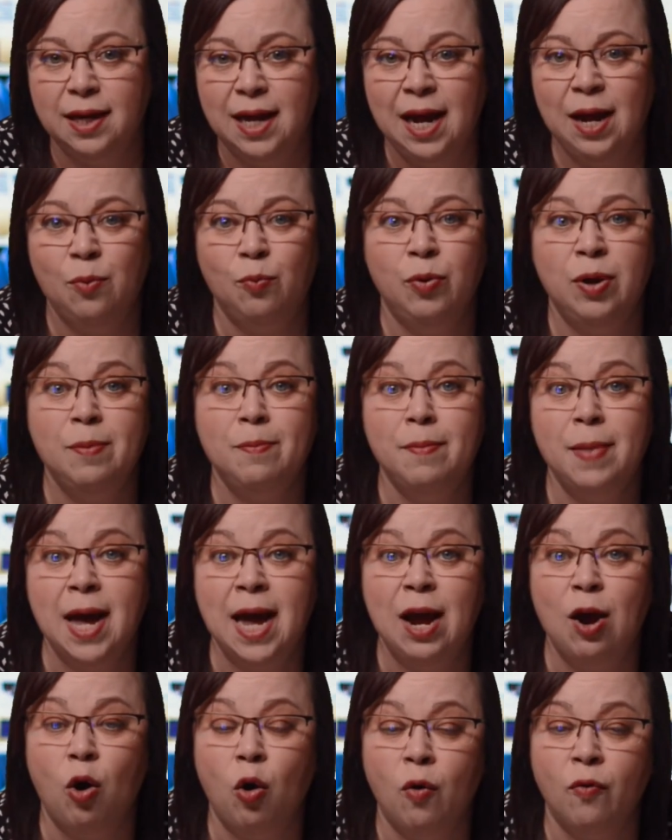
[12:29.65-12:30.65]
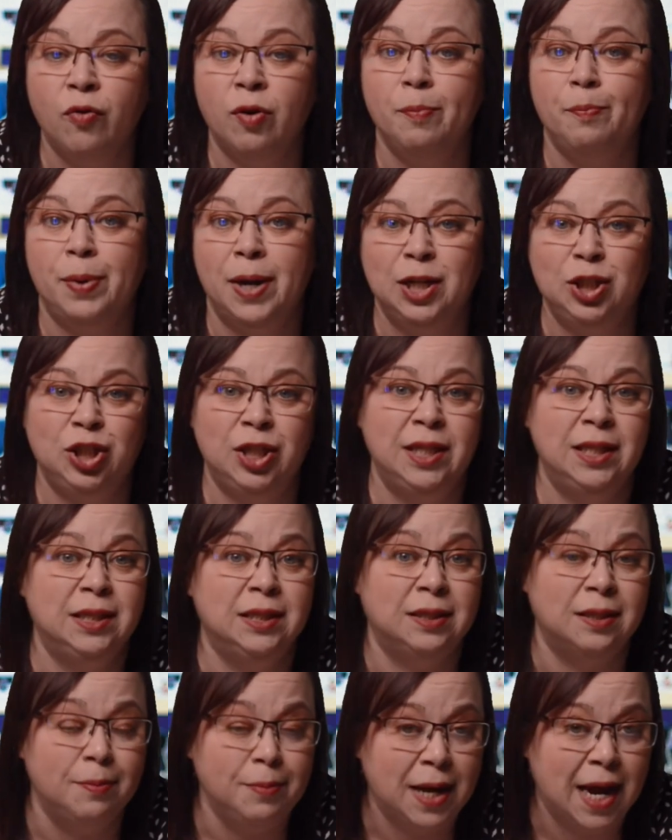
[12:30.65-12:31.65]
and we may over budget in
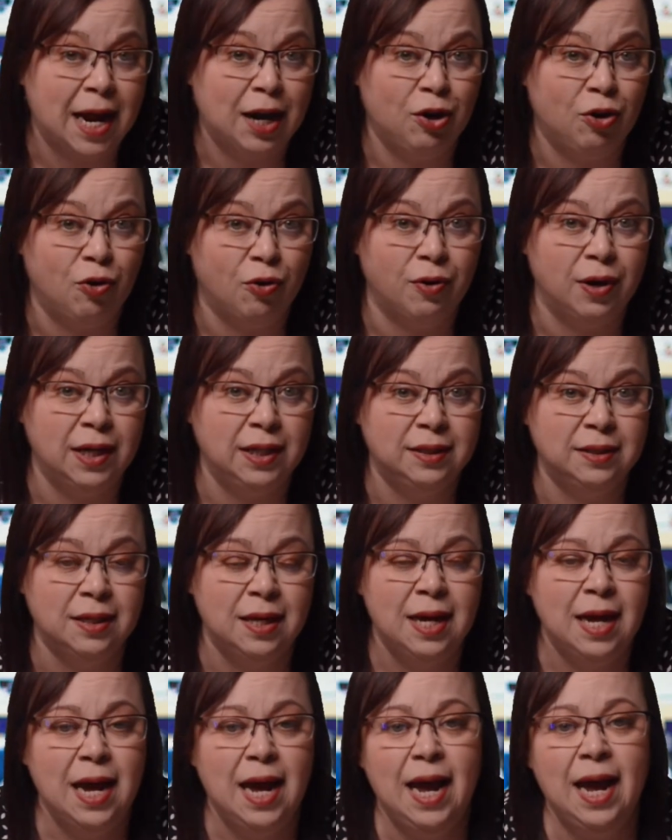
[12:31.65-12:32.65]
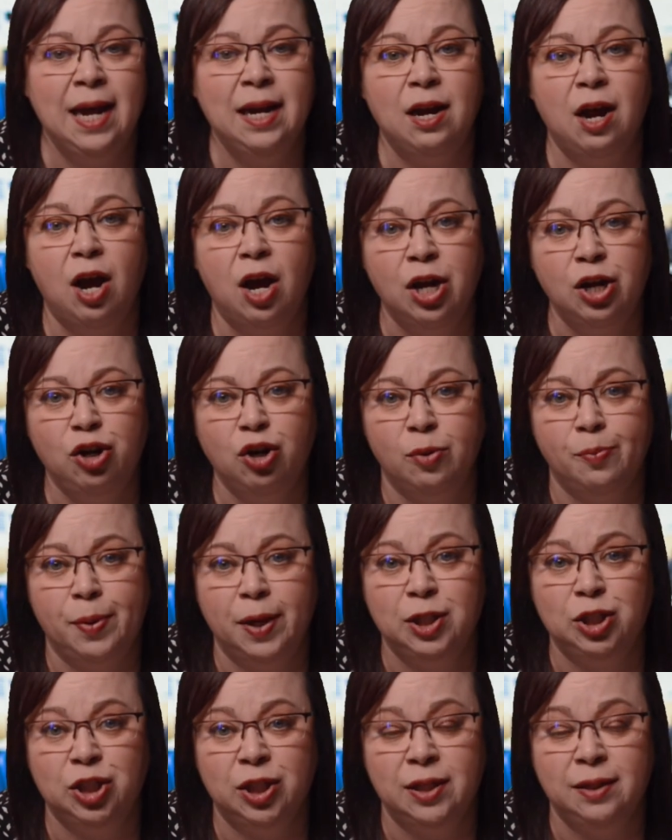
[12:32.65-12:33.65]
some categories and under
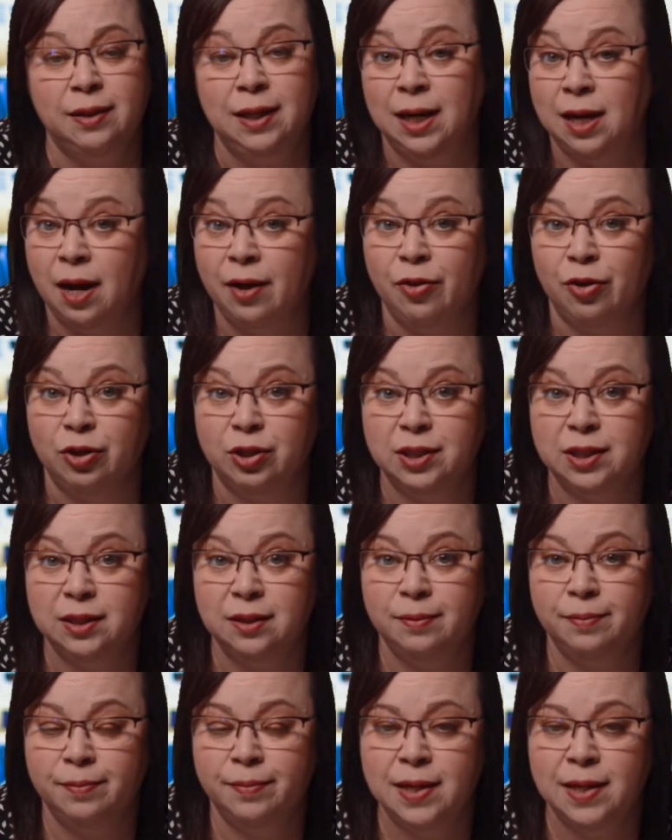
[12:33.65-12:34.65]
budget in others.